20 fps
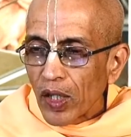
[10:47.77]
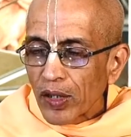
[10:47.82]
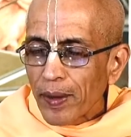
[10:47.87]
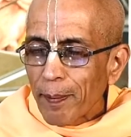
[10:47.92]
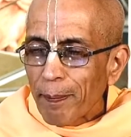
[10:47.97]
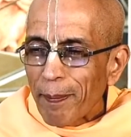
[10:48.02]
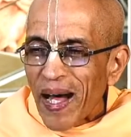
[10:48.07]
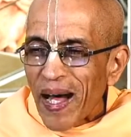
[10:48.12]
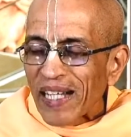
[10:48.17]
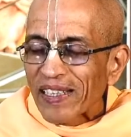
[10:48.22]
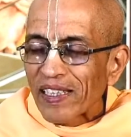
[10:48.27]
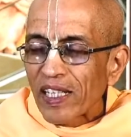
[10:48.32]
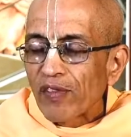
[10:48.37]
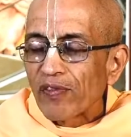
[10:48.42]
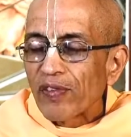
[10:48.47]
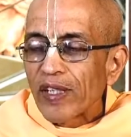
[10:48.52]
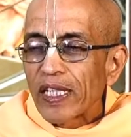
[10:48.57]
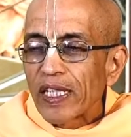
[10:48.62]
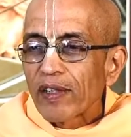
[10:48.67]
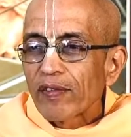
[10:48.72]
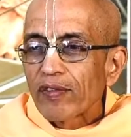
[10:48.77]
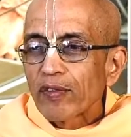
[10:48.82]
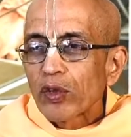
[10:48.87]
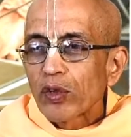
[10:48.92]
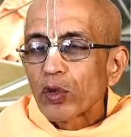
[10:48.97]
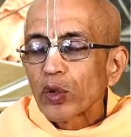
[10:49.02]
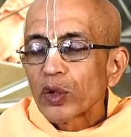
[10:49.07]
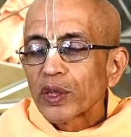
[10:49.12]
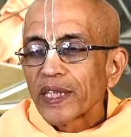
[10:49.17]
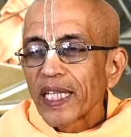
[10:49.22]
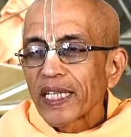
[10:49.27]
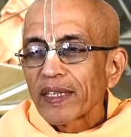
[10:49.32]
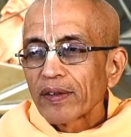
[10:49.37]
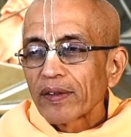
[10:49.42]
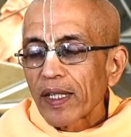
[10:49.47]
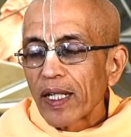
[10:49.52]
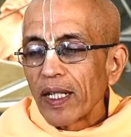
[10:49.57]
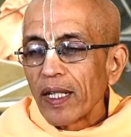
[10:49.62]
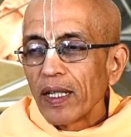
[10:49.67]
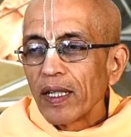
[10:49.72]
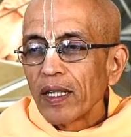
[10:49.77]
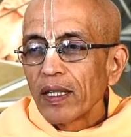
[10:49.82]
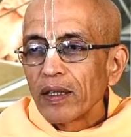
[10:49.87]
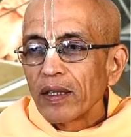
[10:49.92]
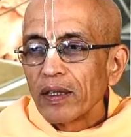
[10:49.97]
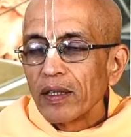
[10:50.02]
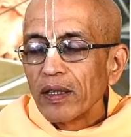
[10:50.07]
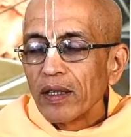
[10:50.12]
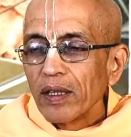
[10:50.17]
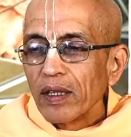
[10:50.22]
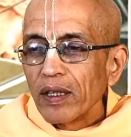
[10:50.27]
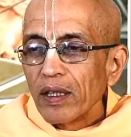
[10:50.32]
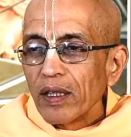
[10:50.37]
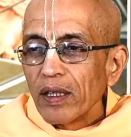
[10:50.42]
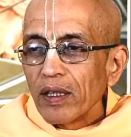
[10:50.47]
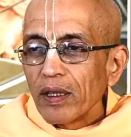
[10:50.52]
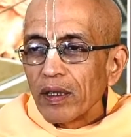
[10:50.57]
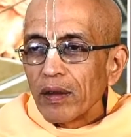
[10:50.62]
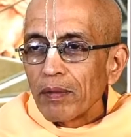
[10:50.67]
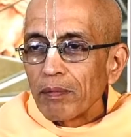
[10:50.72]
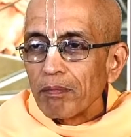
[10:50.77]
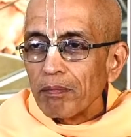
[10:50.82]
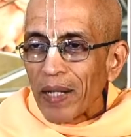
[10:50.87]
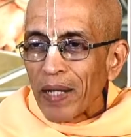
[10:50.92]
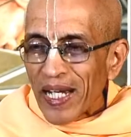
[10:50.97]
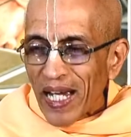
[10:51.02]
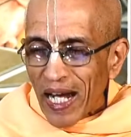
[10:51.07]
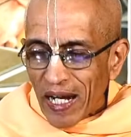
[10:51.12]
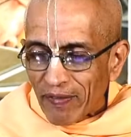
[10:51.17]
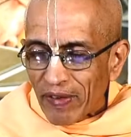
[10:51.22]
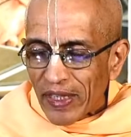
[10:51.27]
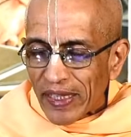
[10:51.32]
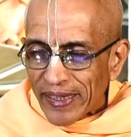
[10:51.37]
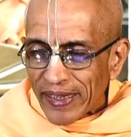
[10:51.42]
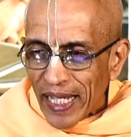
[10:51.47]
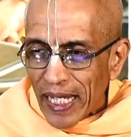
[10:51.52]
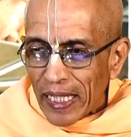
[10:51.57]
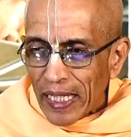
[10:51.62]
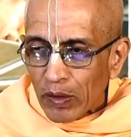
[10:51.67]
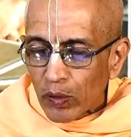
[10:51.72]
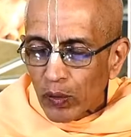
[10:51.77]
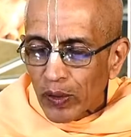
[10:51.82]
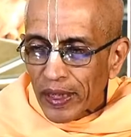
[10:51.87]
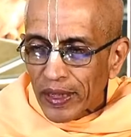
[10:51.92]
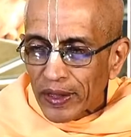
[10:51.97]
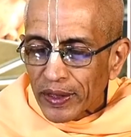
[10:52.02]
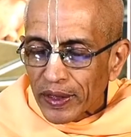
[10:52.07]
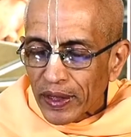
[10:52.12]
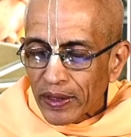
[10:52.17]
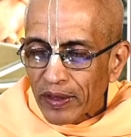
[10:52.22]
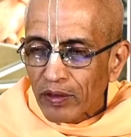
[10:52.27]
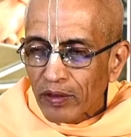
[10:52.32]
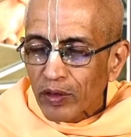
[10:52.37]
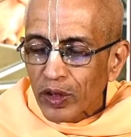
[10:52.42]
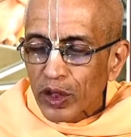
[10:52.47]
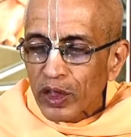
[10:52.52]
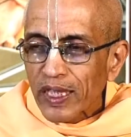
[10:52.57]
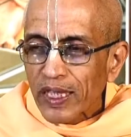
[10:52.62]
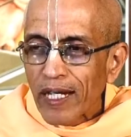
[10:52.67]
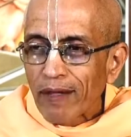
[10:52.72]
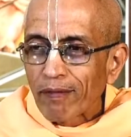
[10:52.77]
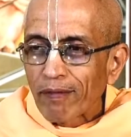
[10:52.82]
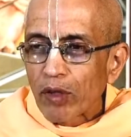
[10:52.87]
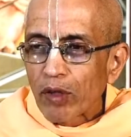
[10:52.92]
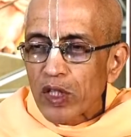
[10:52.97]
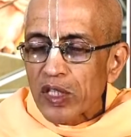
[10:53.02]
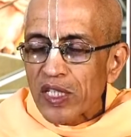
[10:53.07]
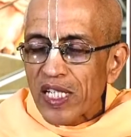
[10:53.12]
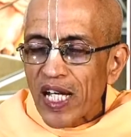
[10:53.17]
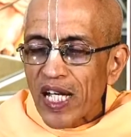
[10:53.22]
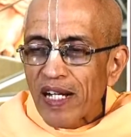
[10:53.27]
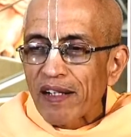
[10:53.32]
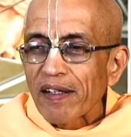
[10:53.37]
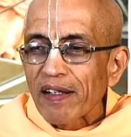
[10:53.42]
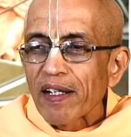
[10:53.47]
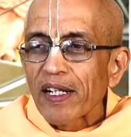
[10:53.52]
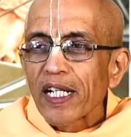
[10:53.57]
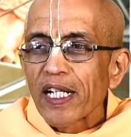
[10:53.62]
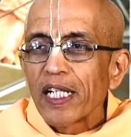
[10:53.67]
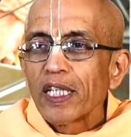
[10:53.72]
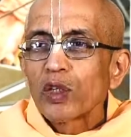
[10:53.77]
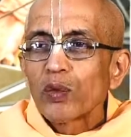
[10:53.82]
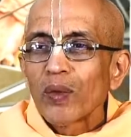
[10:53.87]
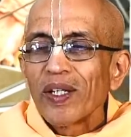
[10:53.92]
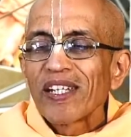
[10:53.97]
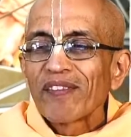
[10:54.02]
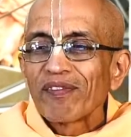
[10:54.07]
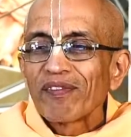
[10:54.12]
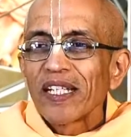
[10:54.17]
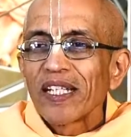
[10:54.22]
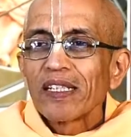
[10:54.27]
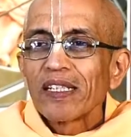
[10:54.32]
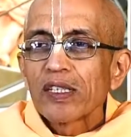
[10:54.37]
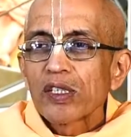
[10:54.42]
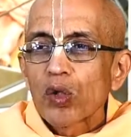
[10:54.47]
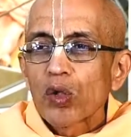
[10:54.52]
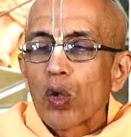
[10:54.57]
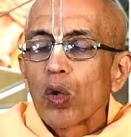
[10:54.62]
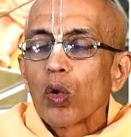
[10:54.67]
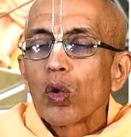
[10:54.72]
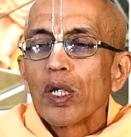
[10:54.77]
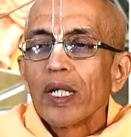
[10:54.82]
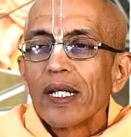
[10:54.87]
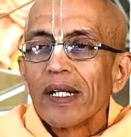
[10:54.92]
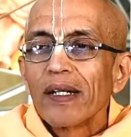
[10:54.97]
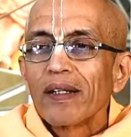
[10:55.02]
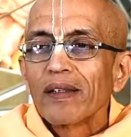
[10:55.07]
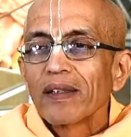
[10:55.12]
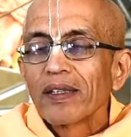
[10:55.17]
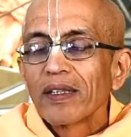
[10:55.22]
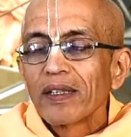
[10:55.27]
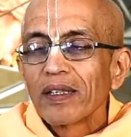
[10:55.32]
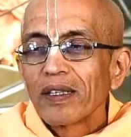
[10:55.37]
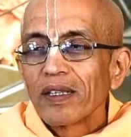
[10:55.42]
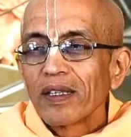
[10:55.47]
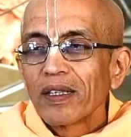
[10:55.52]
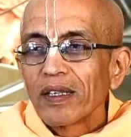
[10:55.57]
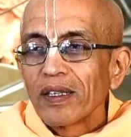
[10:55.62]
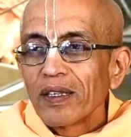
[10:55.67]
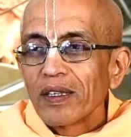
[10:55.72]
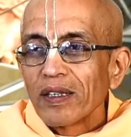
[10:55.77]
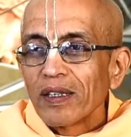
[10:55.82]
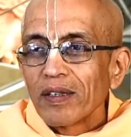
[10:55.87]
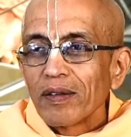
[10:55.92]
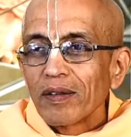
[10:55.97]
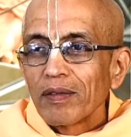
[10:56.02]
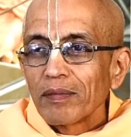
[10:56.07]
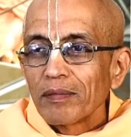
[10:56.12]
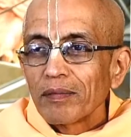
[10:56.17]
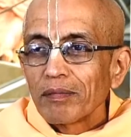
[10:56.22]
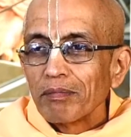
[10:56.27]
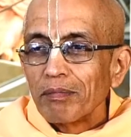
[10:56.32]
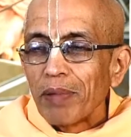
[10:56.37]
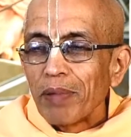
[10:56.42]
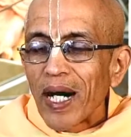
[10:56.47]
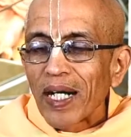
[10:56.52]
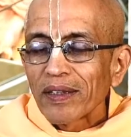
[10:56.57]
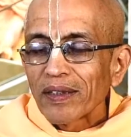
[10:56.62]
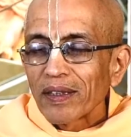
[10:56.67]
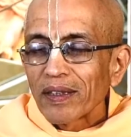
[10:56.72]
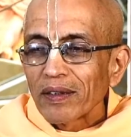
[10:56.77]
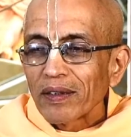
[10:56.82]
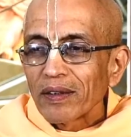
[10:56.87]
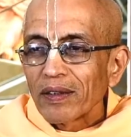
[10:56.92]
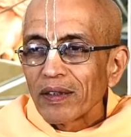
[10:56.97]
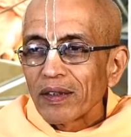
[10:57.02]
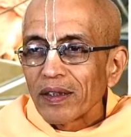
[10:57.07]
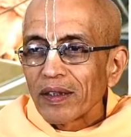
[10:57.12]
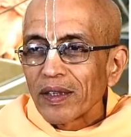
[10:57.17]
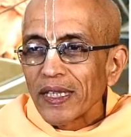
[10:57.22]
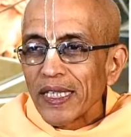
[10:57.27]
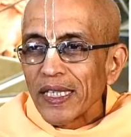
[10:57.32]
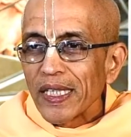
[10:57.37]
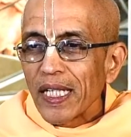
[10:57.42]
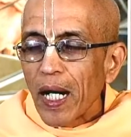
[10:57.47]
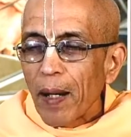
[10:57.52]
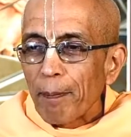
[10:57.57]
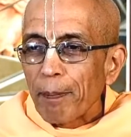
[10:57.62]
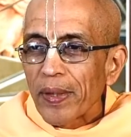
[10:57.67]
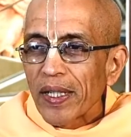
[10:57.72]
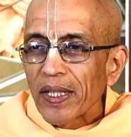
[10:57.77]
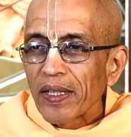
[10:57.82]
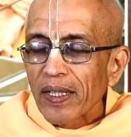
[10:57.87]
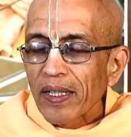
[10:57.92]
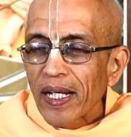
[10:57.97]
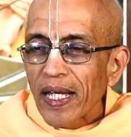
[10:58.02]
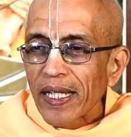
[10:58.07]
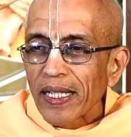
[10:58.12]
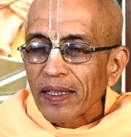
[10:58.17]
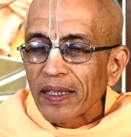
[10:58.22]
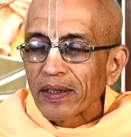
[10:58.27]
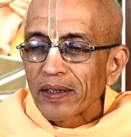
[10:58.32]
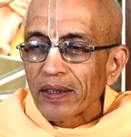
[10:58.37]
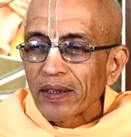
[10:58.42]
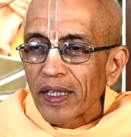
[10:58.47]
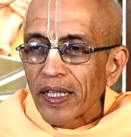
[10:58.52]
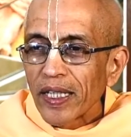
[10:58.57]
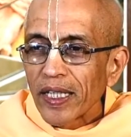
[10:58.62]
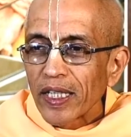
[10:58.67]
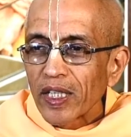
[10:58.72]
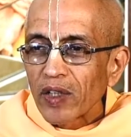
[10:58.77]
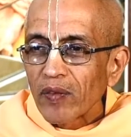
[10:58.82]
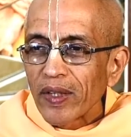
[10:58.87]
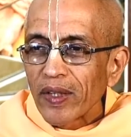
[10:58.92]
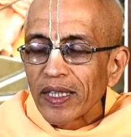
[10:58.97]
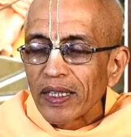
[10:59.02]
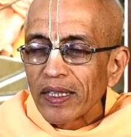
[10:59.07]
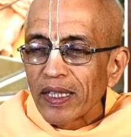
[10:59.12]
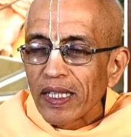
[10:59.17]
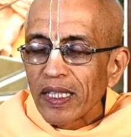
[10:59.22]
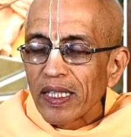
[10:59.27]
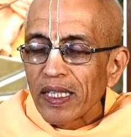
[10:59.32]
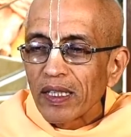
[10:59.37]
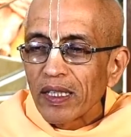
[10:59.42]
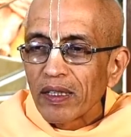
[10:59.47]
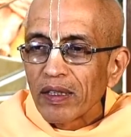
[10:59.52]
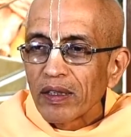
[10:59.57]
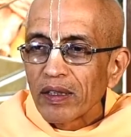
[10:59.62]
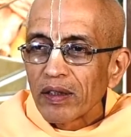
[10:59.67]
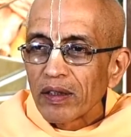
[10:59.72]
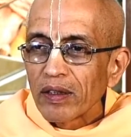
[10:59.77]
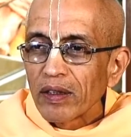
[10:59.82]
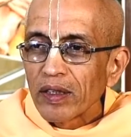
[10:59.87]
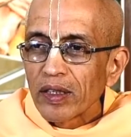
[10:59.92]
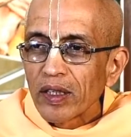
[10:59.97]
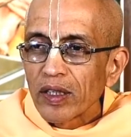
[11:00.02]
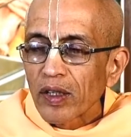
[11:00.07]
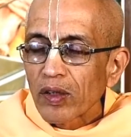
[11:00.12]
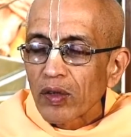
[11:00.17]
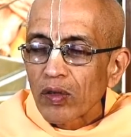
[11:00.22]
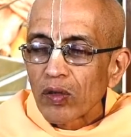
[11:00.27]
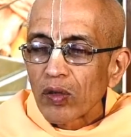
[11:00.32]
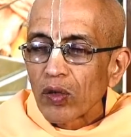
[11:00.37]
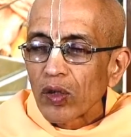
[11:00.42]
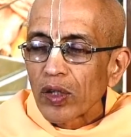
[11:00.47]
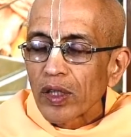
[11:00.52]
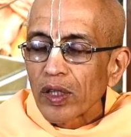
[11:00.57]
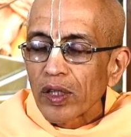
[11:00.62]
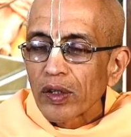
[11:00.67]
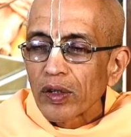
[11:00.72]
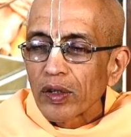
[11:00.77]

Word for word: on the battlefield of Kurukshetra, by our calculation, Krishna was 125 years old, but he appeared like a 20 year old